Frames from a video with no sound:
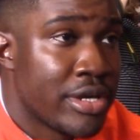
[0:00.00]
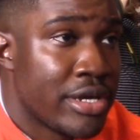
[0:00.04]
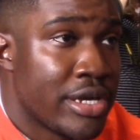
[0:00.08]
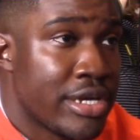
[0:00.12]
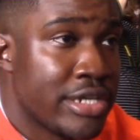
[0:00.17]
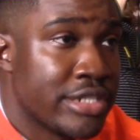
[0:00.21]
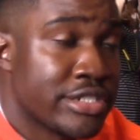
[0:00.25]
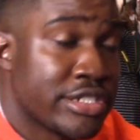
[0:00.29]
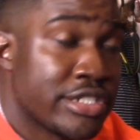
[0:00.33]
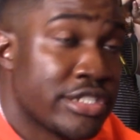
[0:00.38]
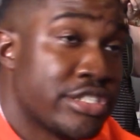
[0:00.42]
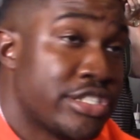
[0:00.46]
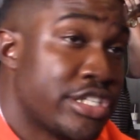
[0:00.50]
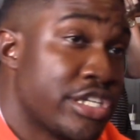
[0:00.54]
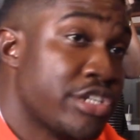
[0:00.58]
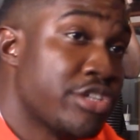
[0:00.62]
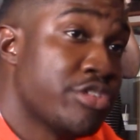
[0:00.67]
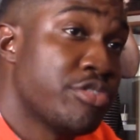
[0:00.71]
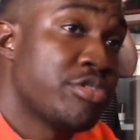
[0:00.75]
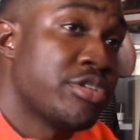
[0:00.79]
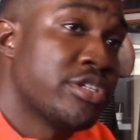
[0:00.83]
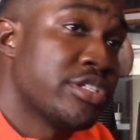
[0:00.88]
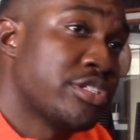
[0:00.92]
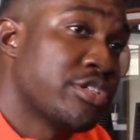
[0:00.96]
He's
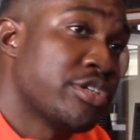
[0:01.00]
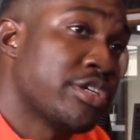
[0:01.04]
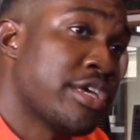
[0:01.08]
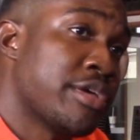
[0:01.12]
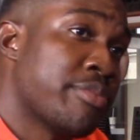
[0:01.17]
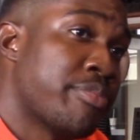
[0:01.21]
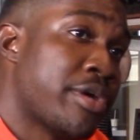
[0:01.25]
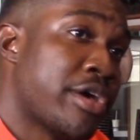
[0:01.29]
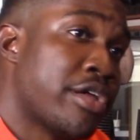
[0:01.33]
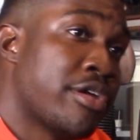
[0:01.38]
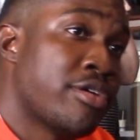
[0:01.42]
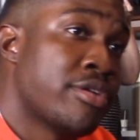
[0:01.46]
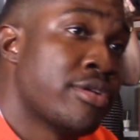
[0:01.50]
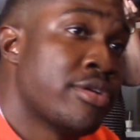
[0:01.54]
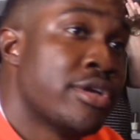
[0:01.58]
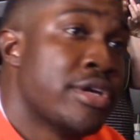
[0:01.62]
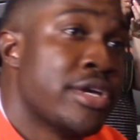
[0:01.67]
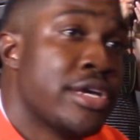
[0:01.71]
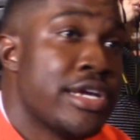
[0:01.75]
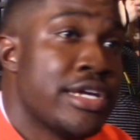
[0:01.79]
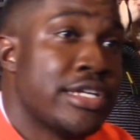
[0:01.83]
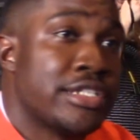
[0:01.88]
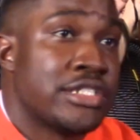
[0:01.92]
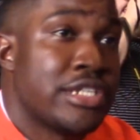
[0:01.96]
continuing to get better
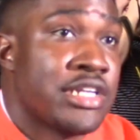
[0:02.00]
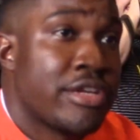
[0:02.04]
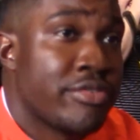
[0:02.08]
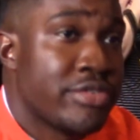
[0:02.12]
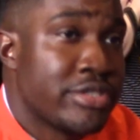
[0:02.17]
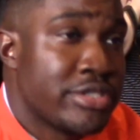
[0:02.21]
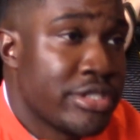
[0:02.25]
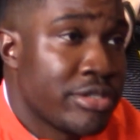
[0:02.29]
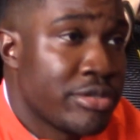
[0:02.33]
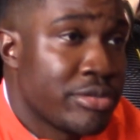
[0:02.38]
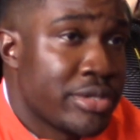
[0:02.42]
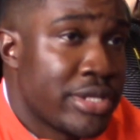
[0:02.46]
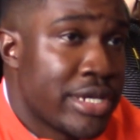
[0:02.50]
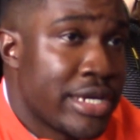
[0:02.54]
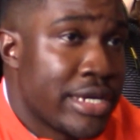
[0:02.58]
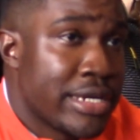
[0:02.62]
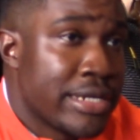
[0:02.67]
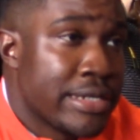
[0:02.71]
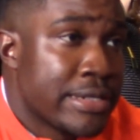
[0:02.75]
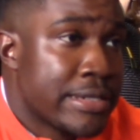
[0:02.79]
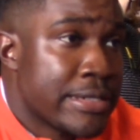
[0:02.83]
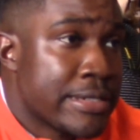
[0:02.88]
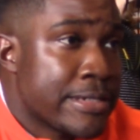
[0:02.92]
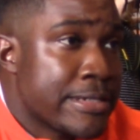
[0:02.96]
each and every single day.